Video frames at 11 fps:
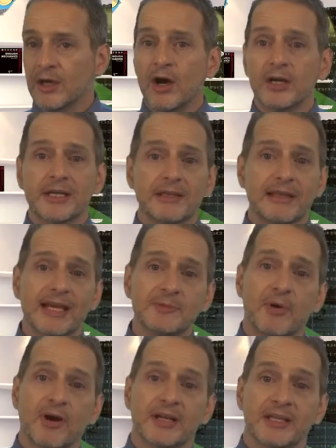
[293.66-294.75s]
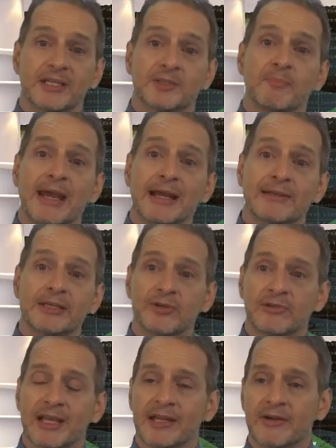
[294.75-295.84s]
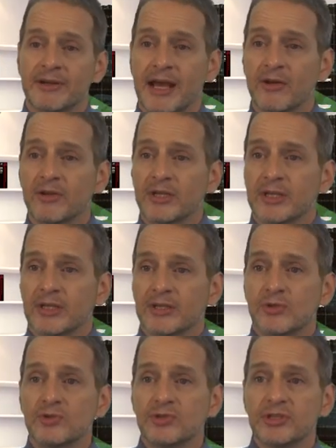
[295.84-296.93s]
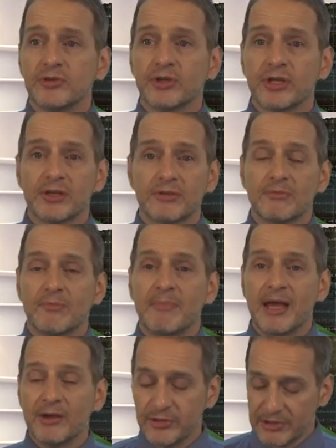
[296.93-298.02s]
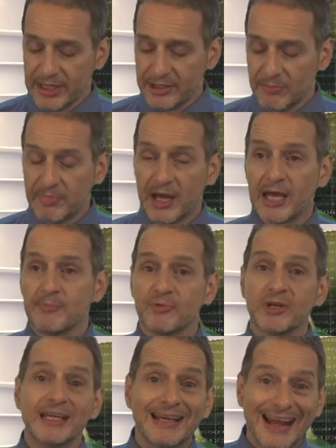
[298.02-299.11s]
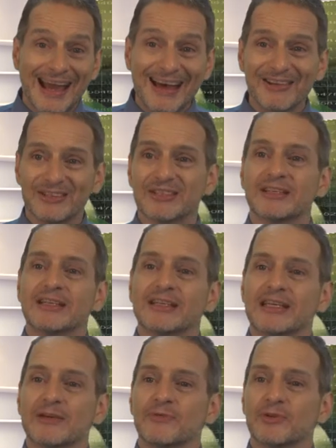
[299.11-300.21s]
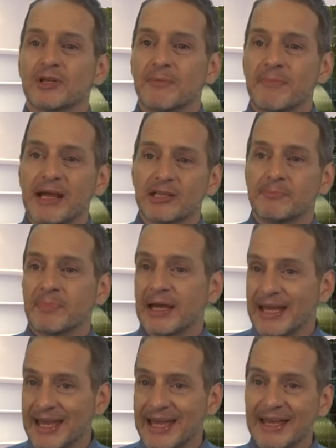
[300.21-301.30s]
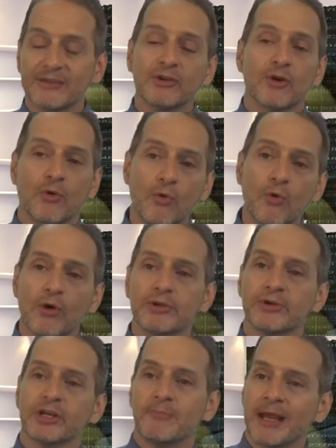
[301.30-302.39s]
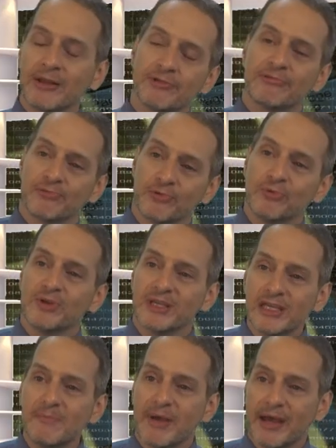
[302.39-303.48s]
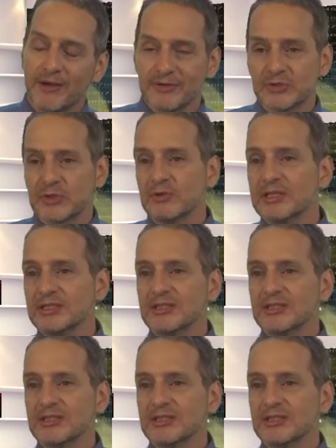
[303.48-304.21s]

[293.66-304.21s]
Okay, the last part is mailing your letter. Now, usually you're gonna mail your letter by printing it out, if you're going to mail it by hand or you're going to mail it through email. So let's